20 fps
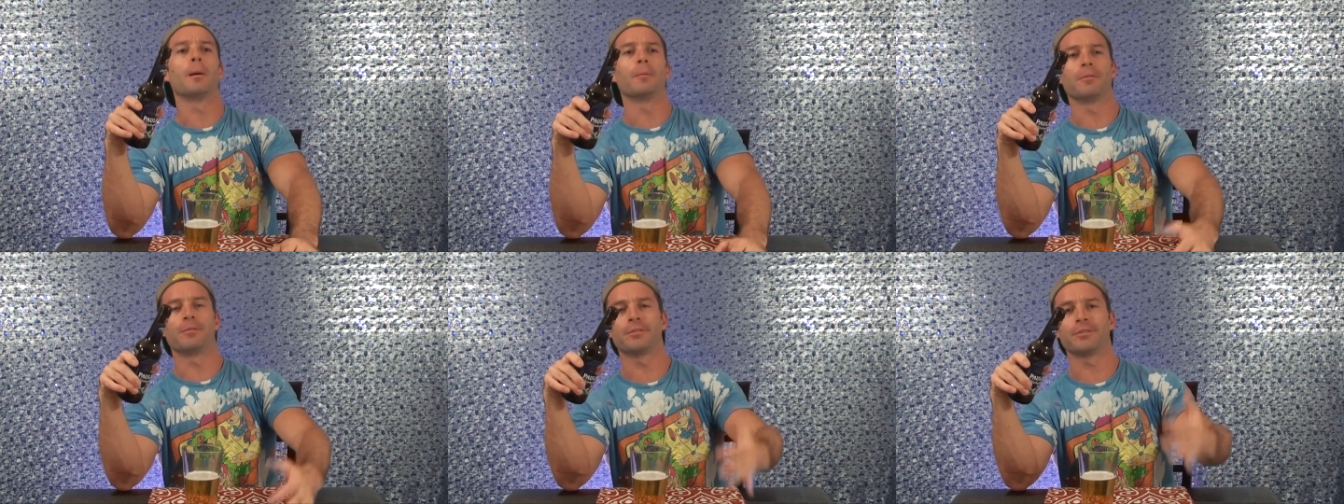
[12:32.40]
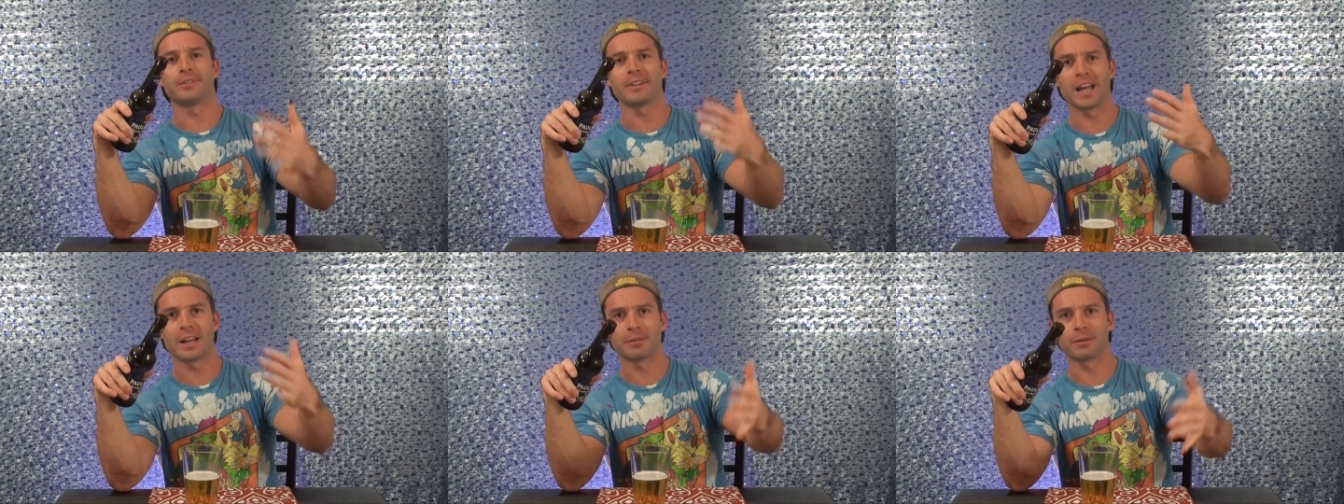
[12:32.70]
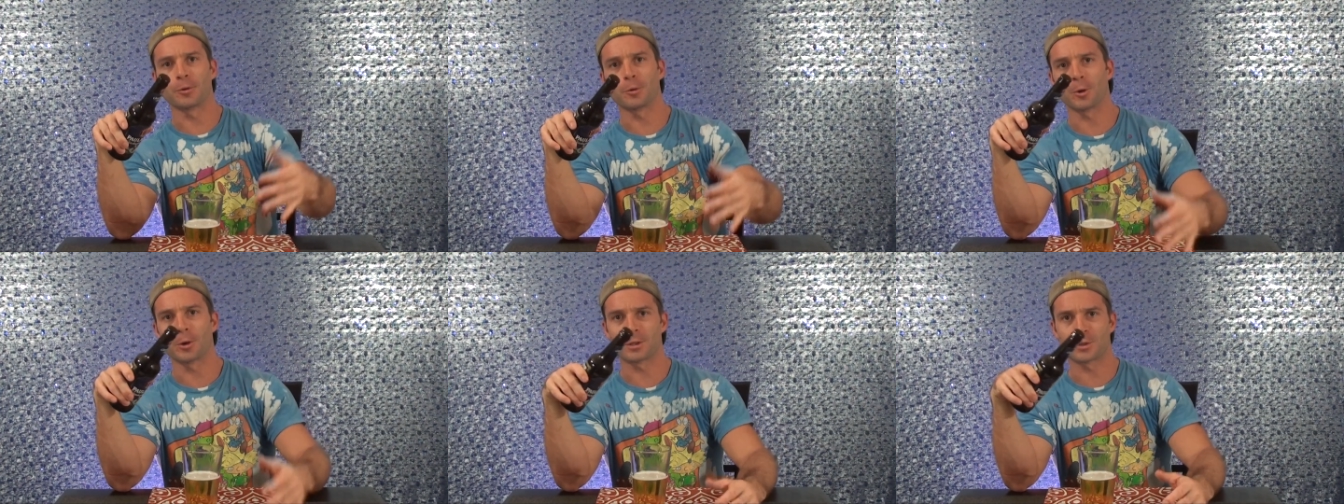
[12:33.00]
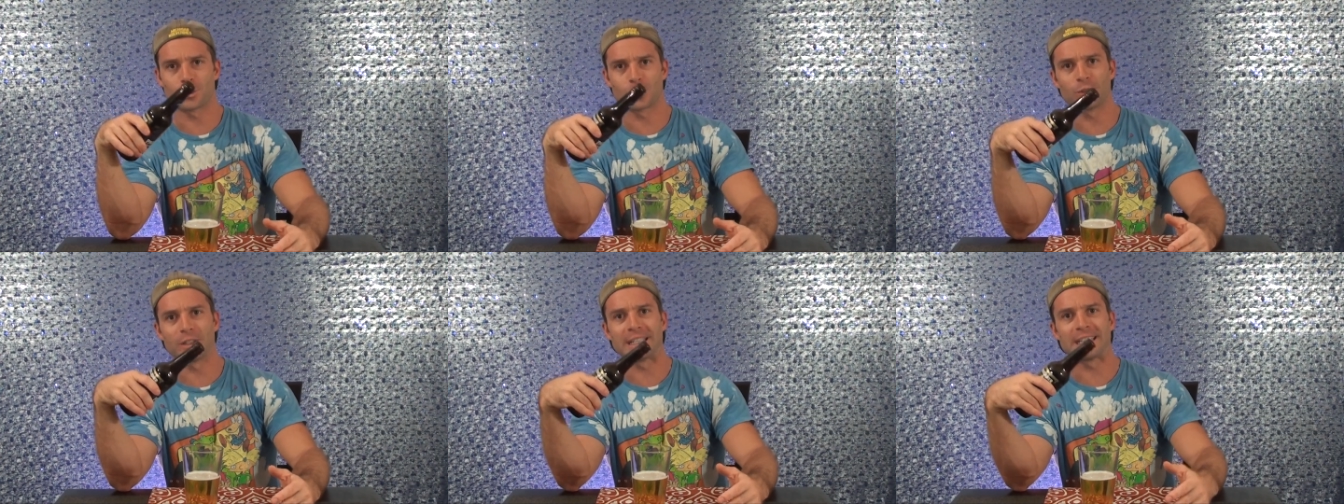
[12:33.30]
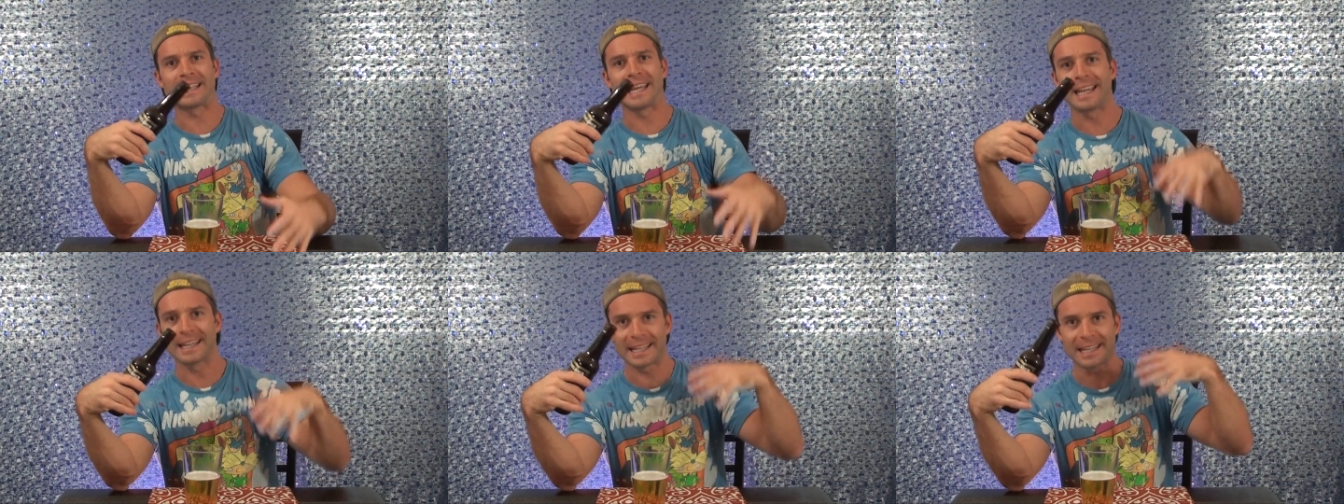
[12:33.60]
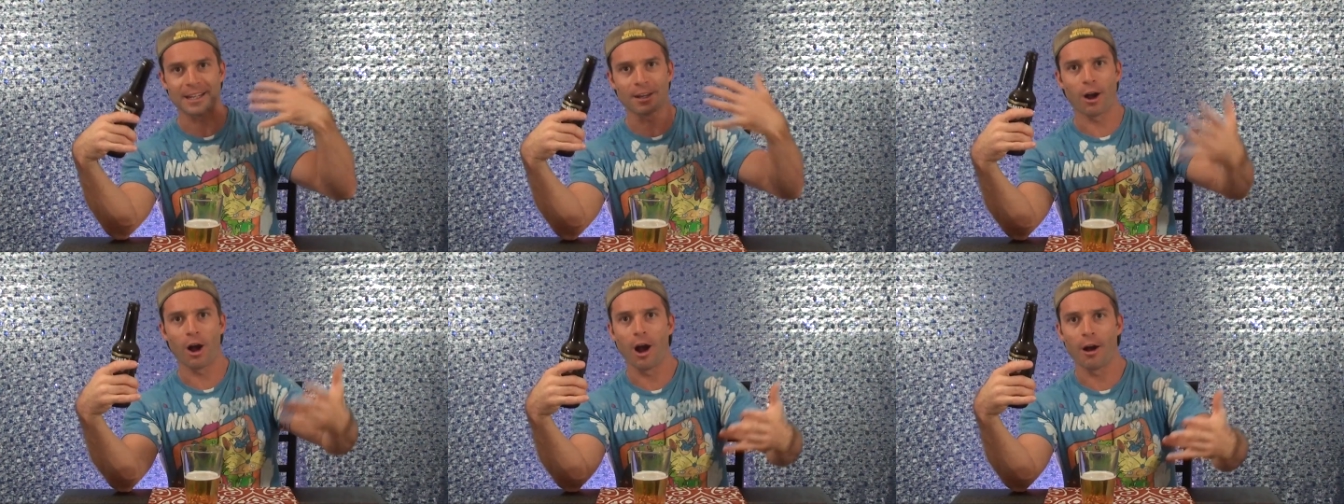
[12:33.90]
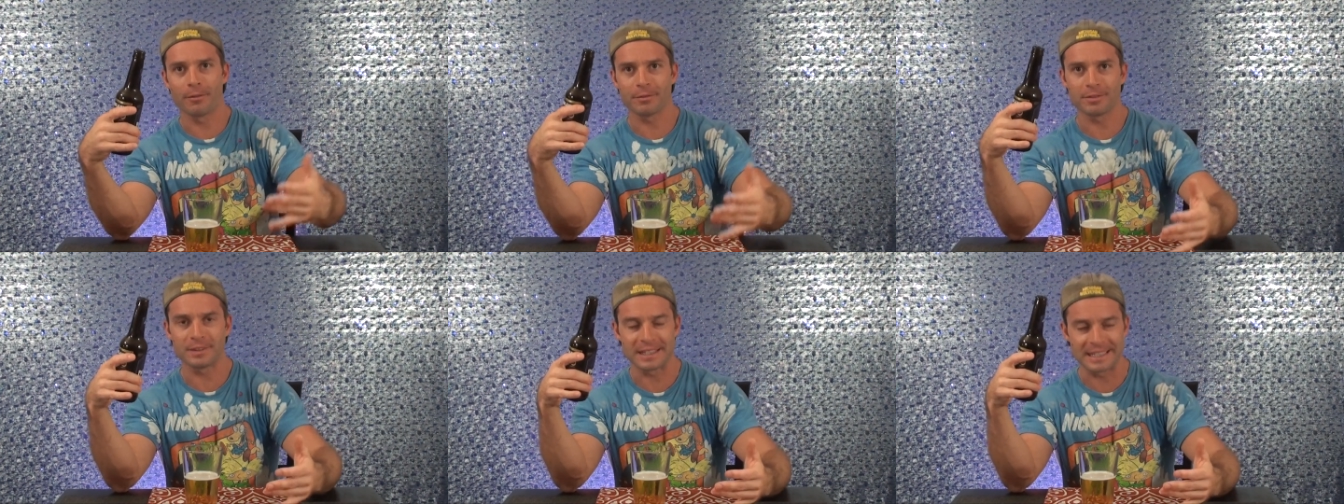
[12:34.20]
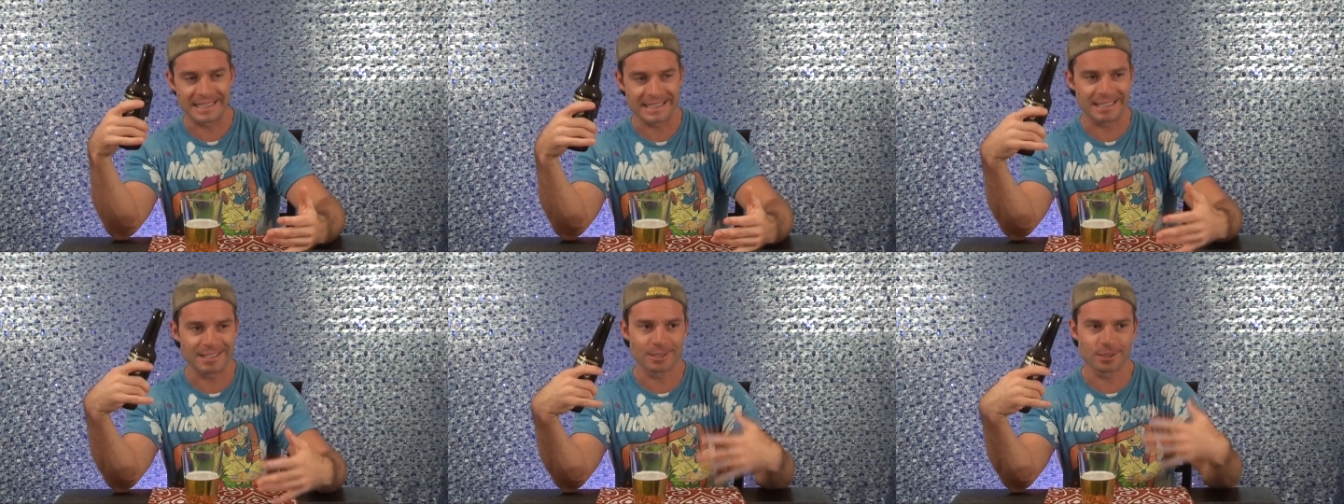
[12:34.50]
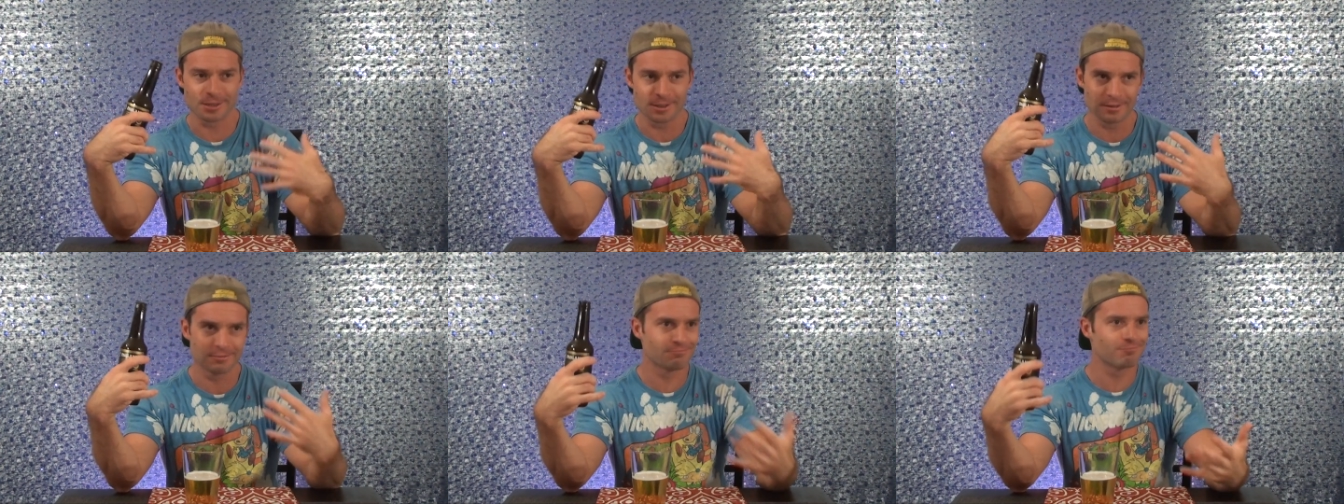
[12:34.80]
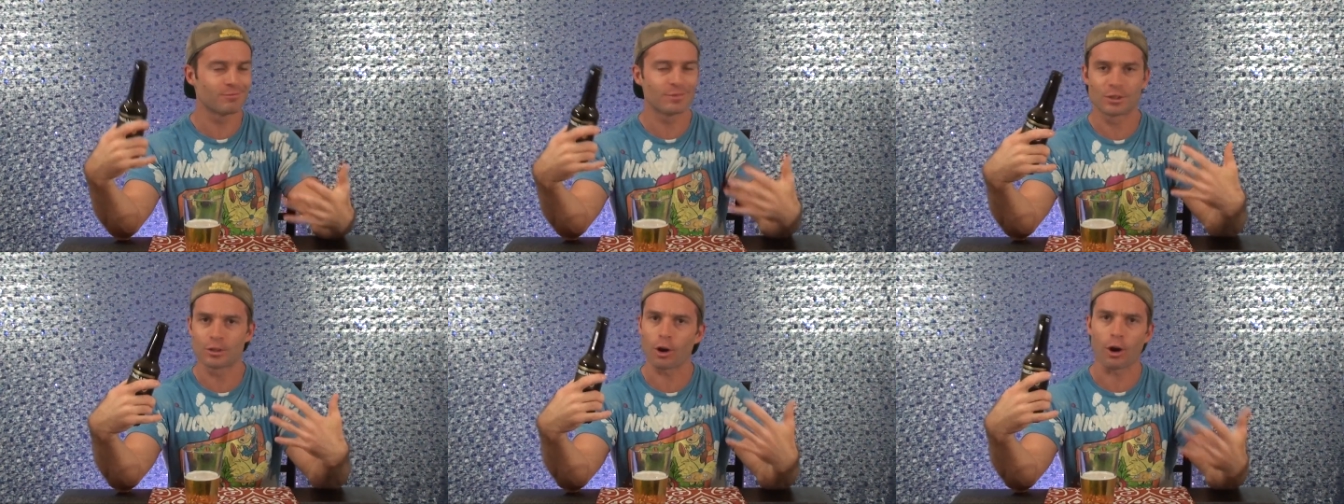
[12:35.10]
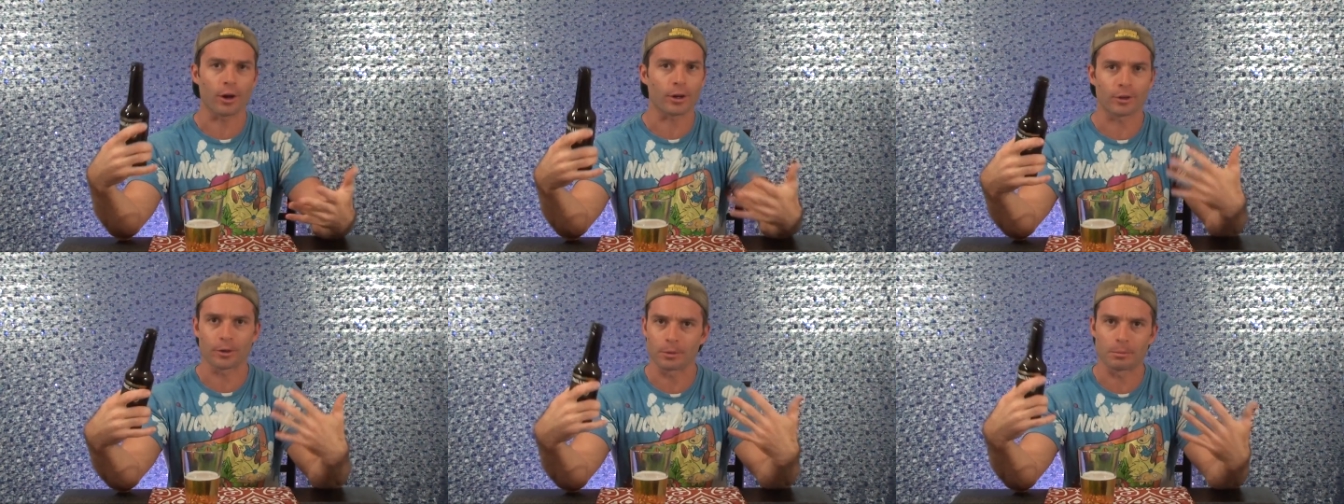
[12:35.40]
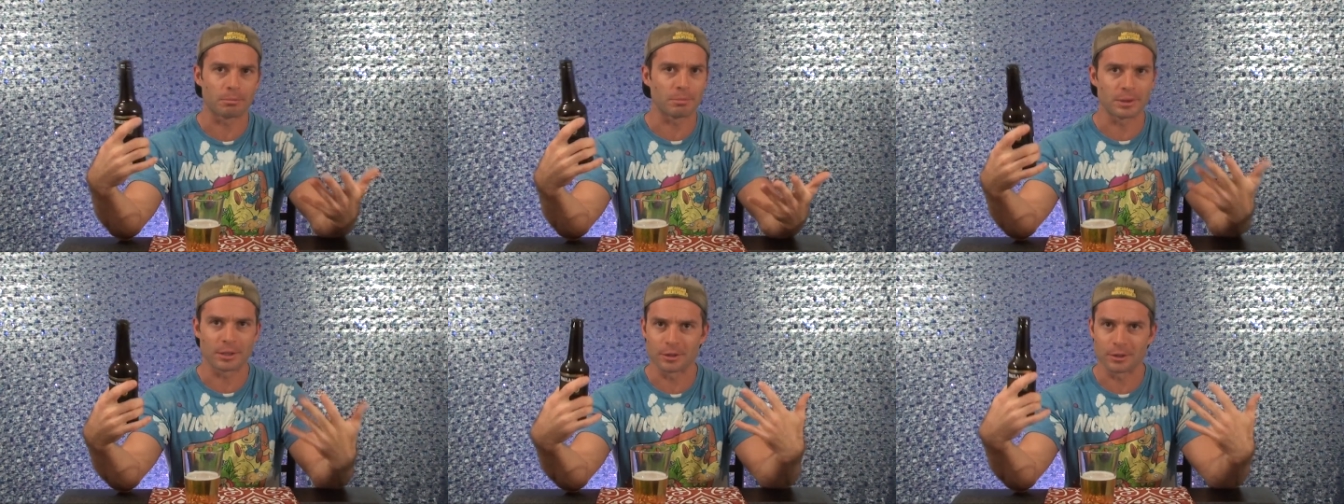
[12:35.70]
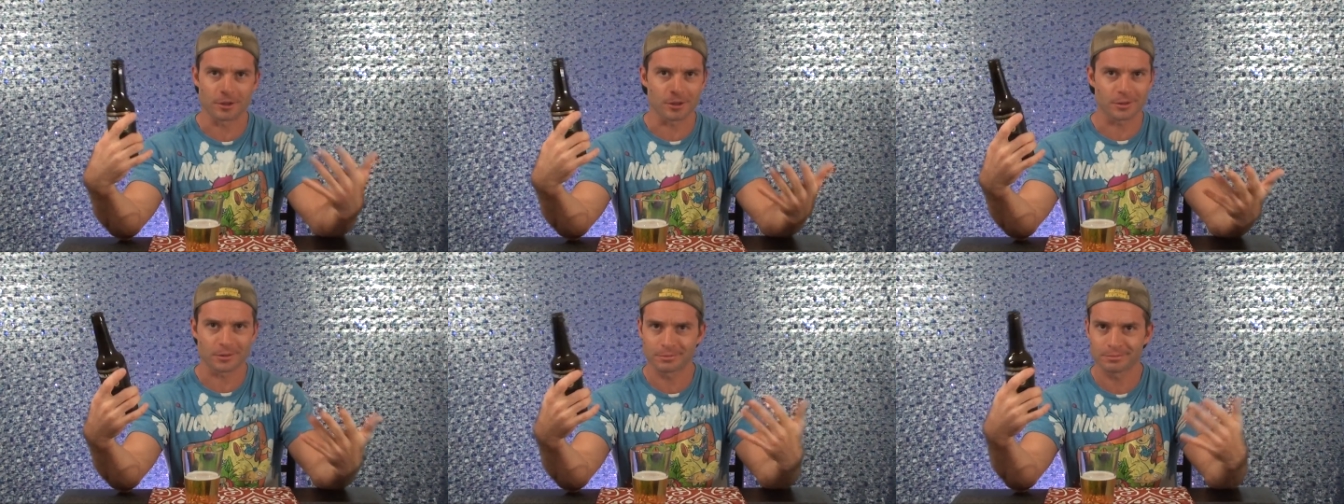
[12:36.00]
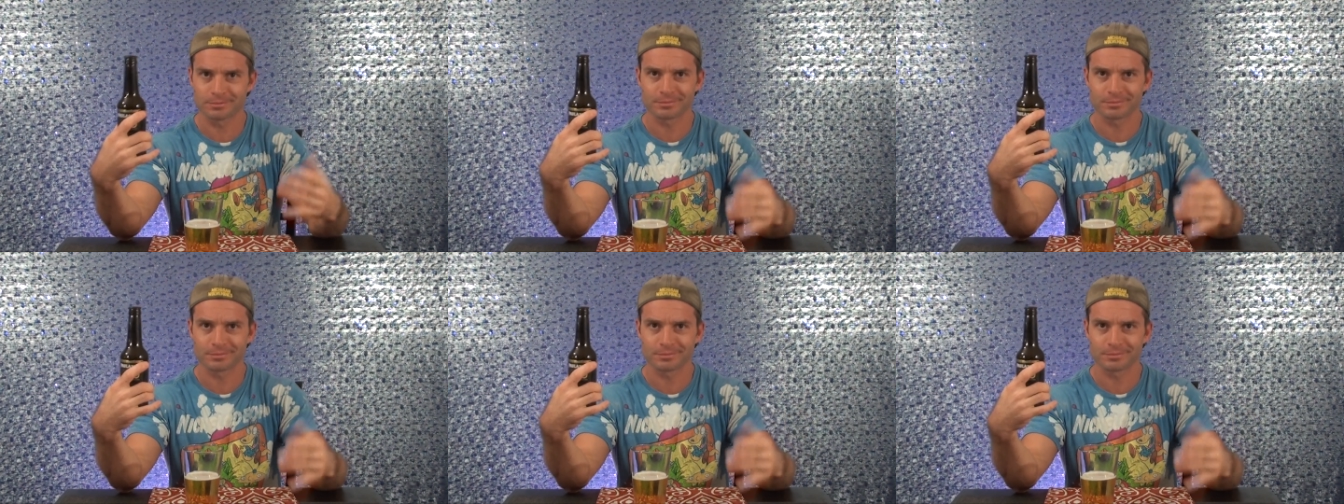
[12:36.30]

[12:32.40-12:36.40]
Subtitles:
flavor where it's really kicking off the darker beer